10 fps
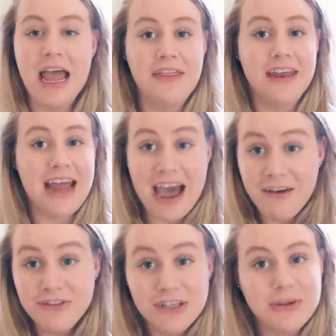And then
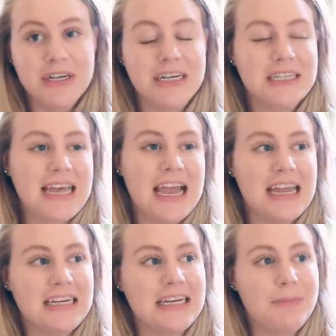afterwards, I
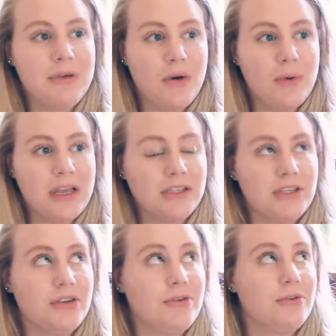ended up going
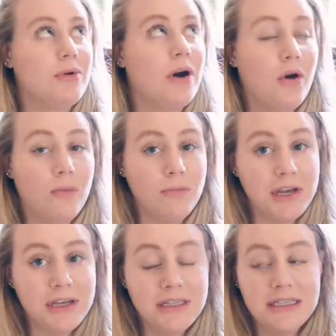to Home
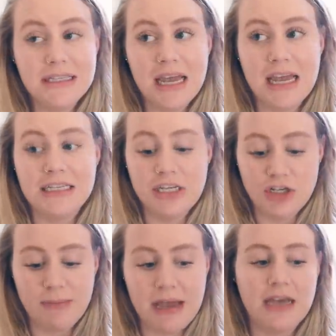Goods and
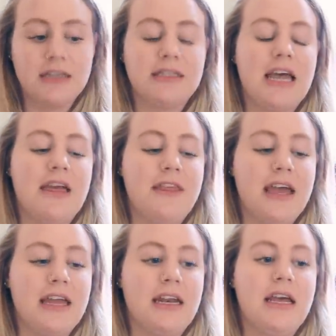TJ Maxx and
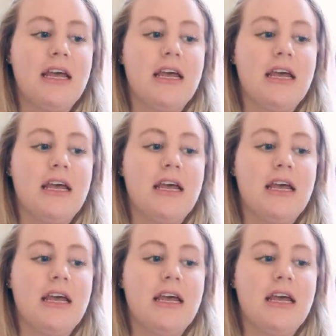then